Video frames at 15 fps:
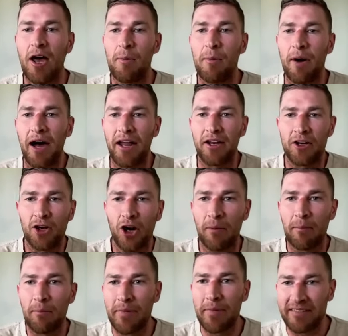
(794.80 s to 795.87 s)
but
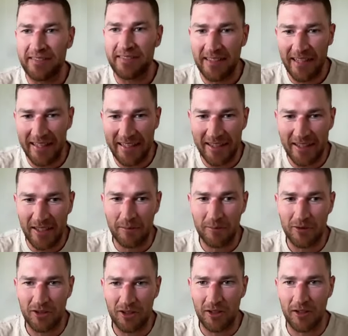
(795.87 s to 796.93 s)
not mislead
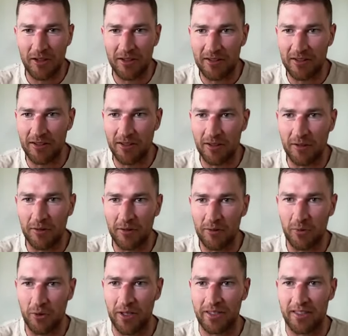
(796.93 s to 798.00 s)
them to the to the
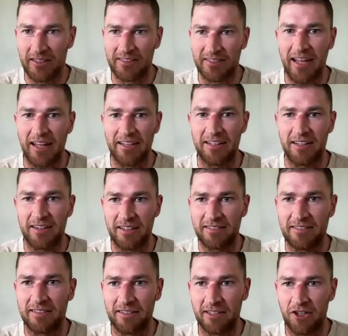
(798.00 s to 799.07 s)
point that saying that
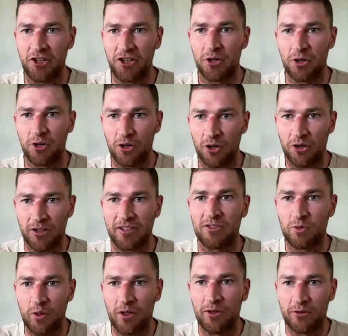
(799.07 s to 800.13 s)
this is a cure or
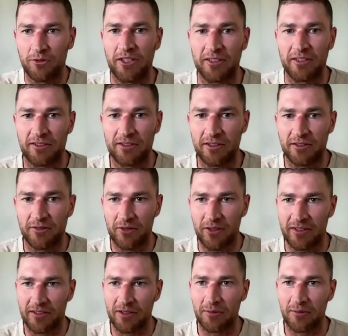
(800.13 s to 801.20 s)
this will fix
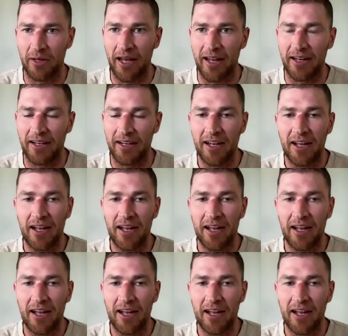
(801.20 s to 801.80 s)
fix your pain.